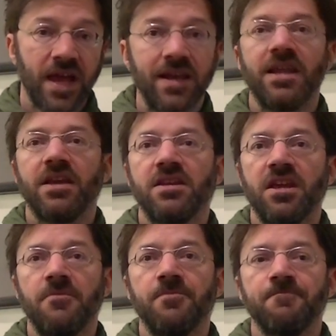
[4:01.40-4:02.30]
and
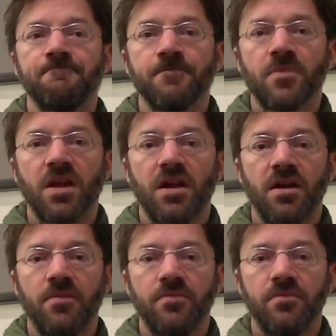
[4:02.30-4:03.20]
Ligeti,
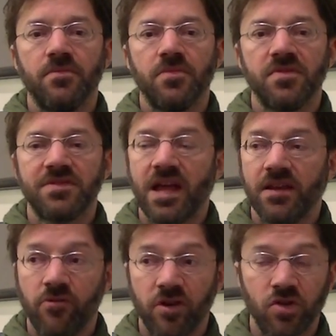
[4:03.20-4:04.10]

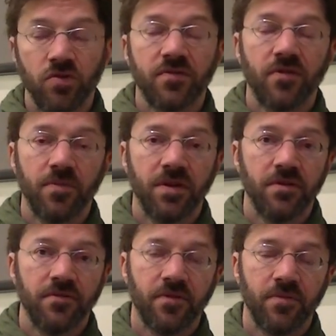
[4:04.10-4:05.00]
slightly reduced from the
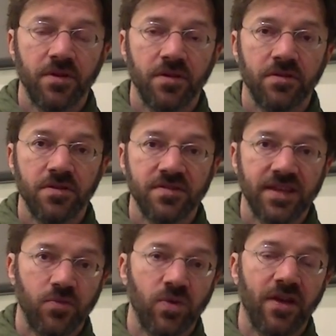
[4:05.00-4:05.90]

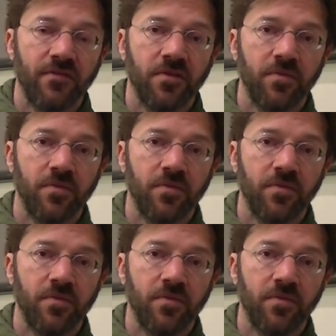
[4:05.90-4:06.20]
set we have for the